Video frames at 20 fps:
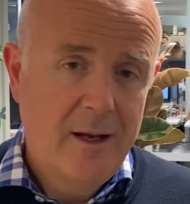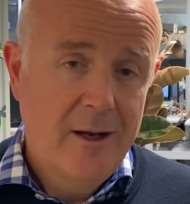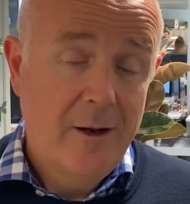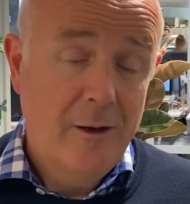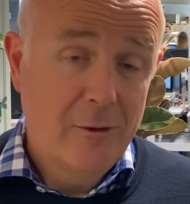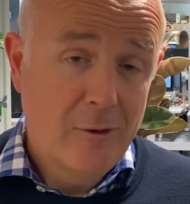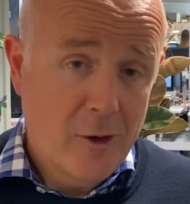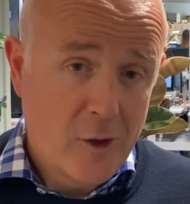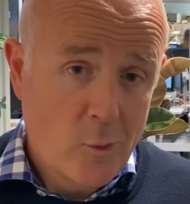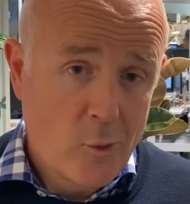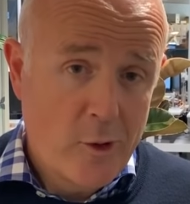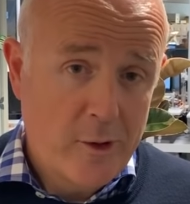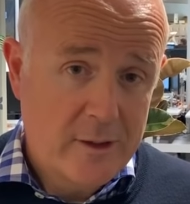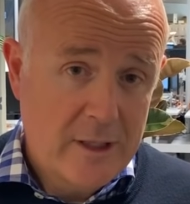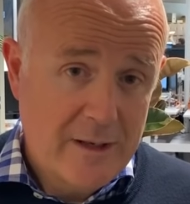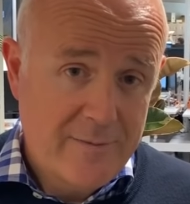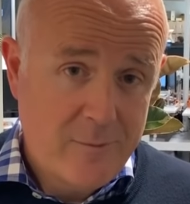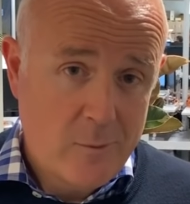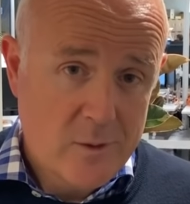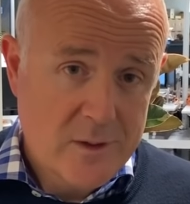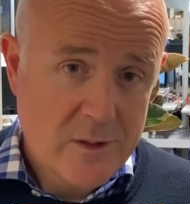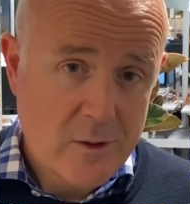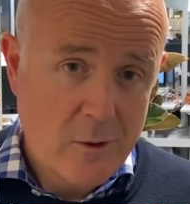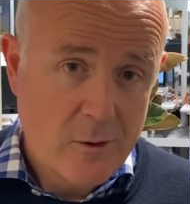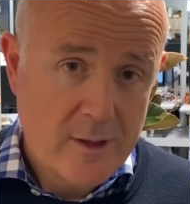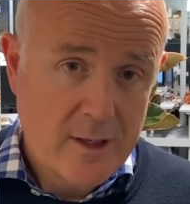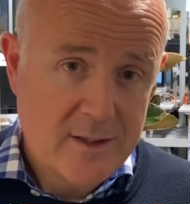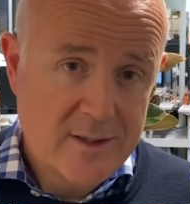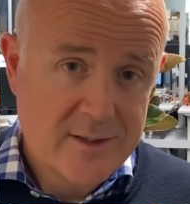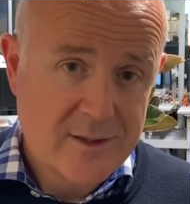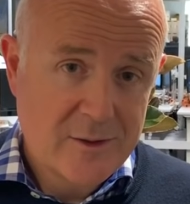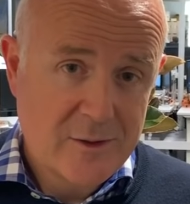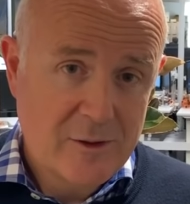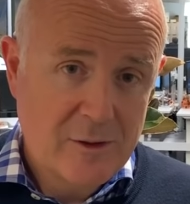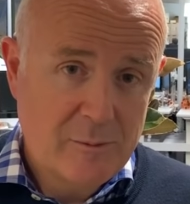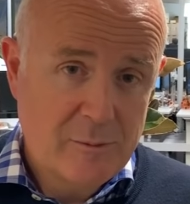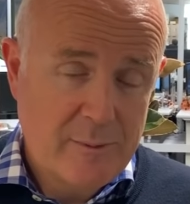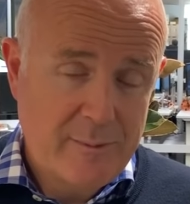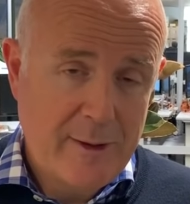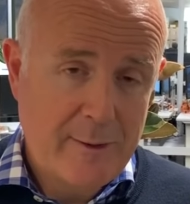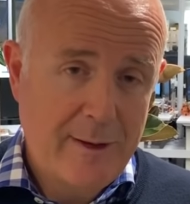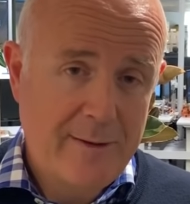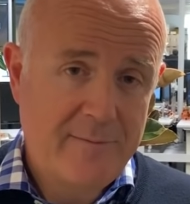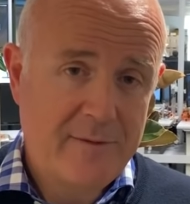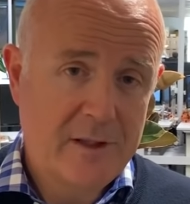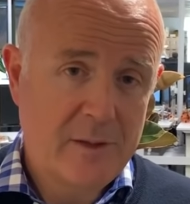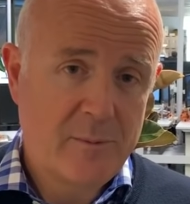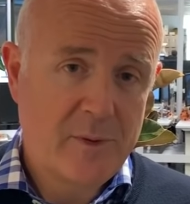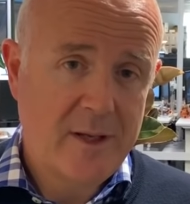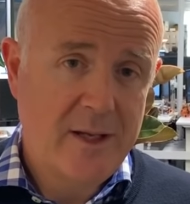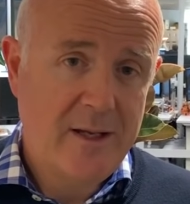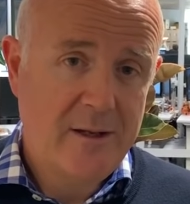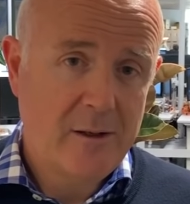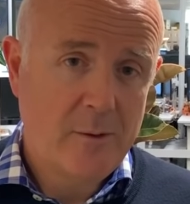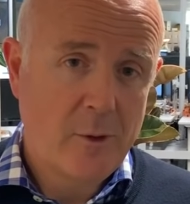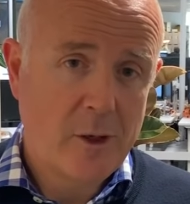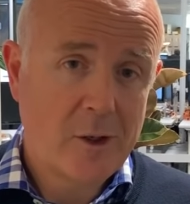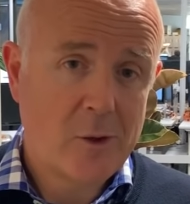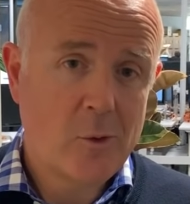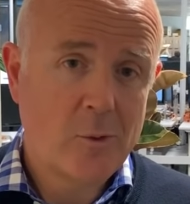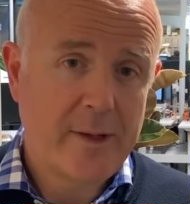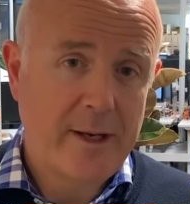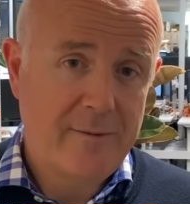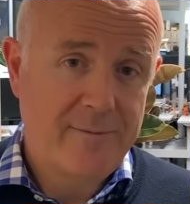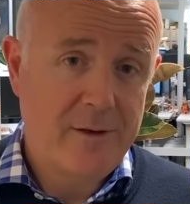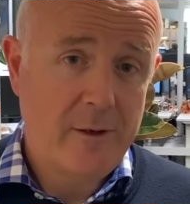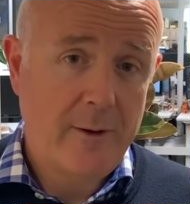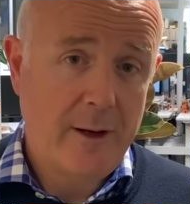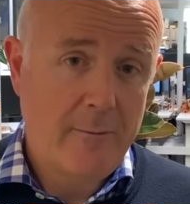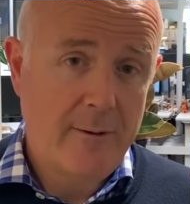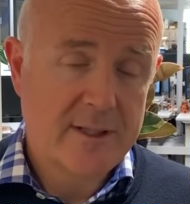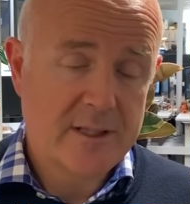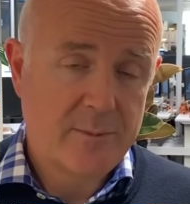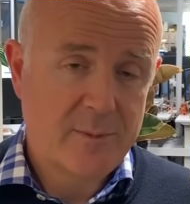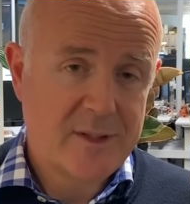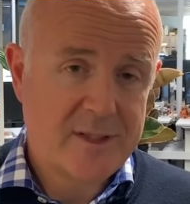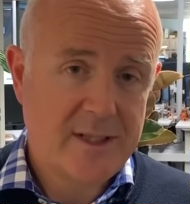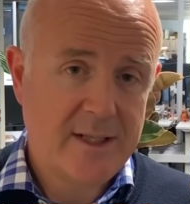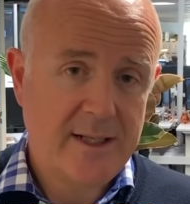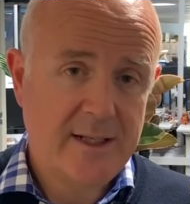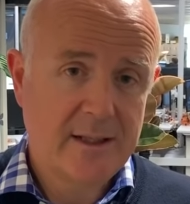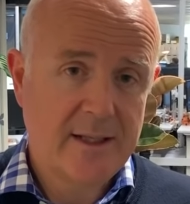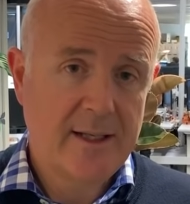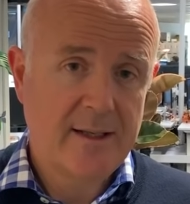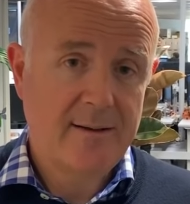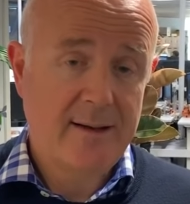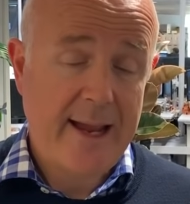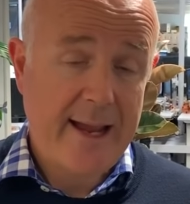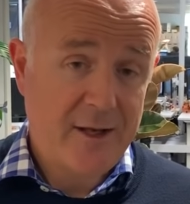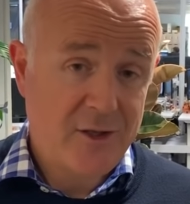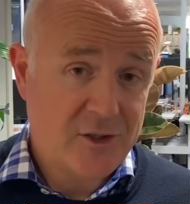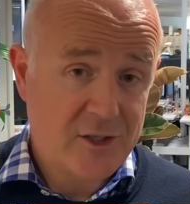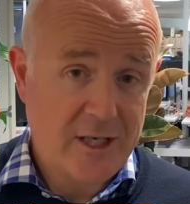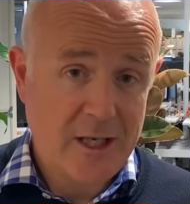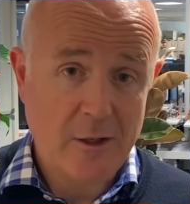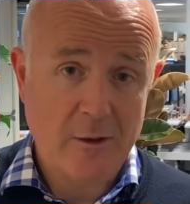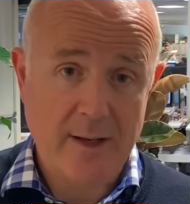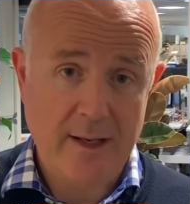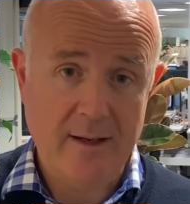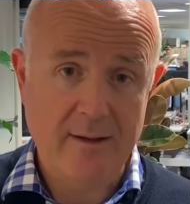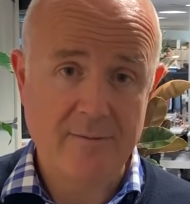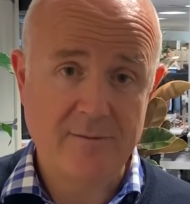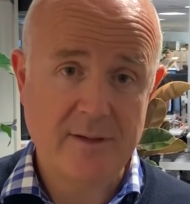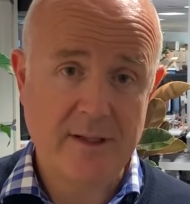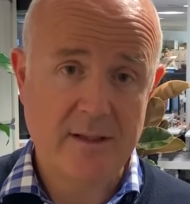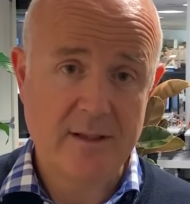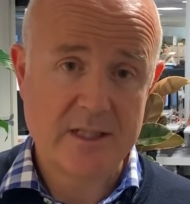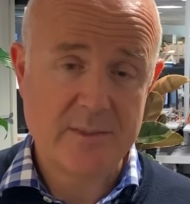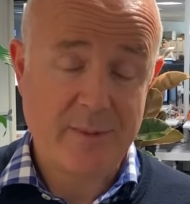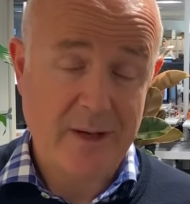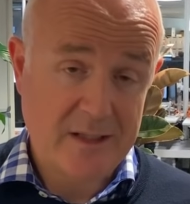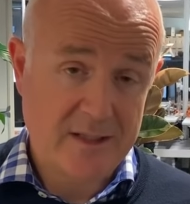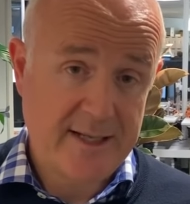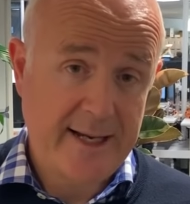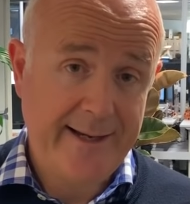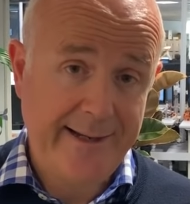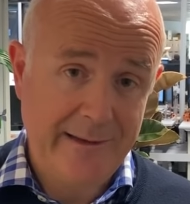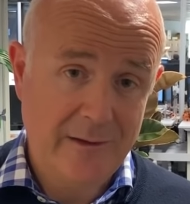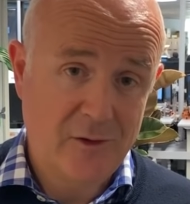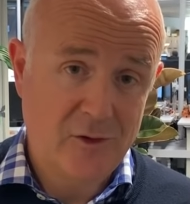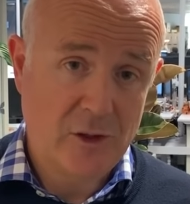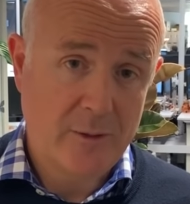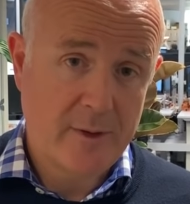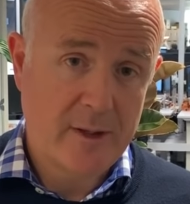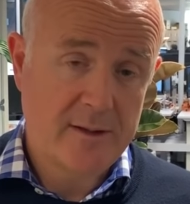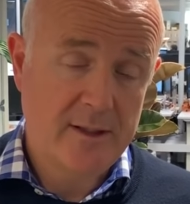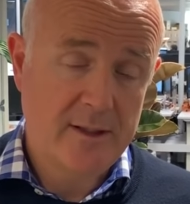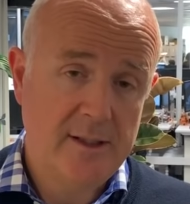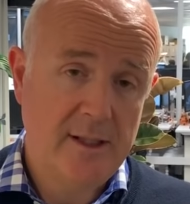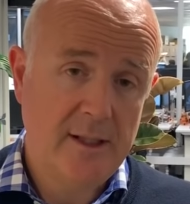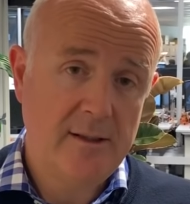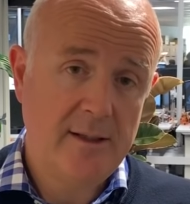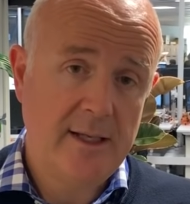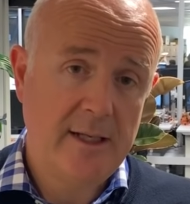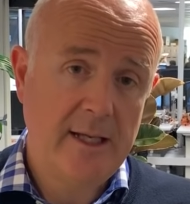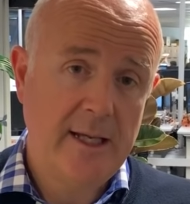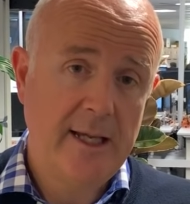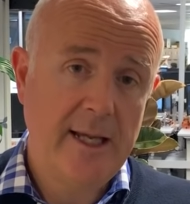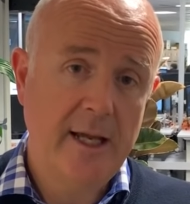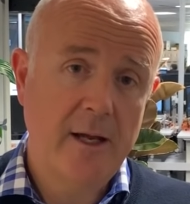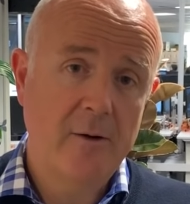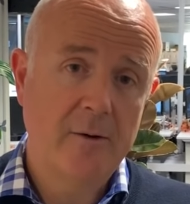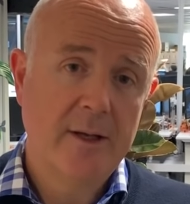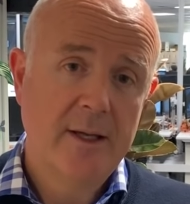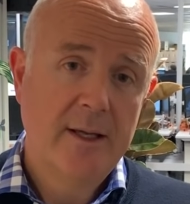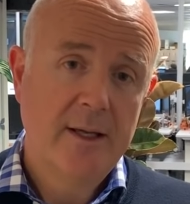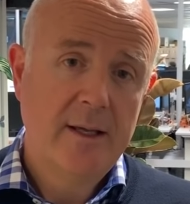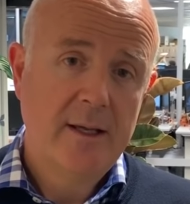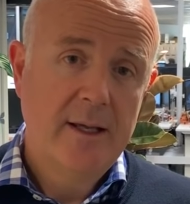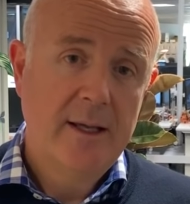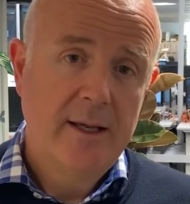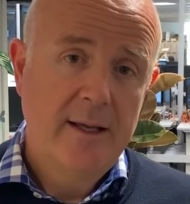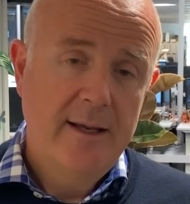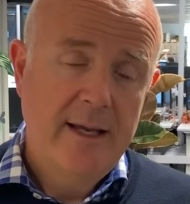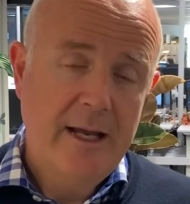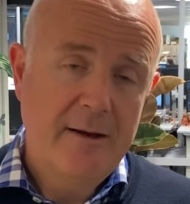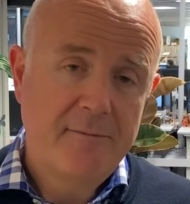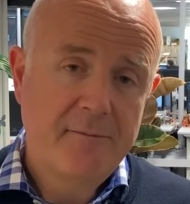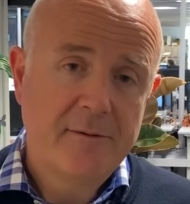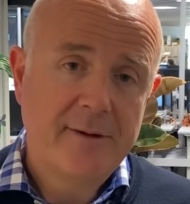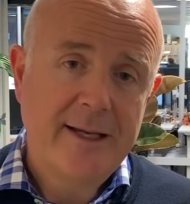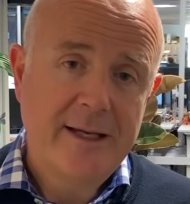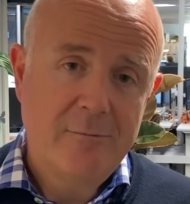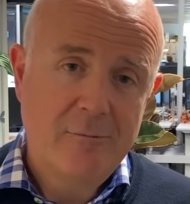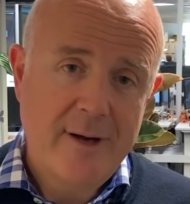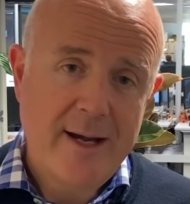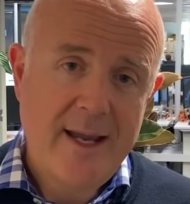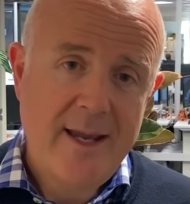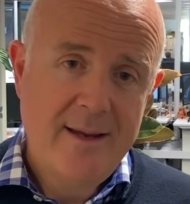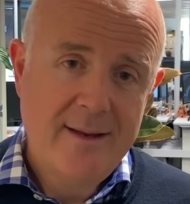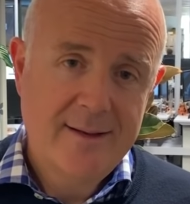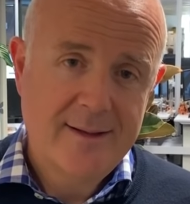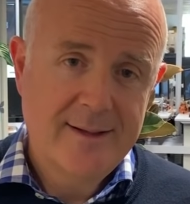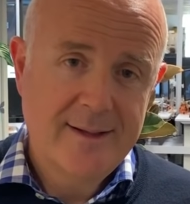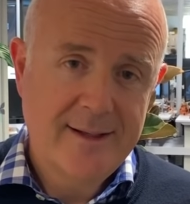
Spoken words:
A lot of work therefore has gone into preparing for the peak, and I want to call out a few areas in particular. Engineering have done a spectacular job, I in getting our fleet ready.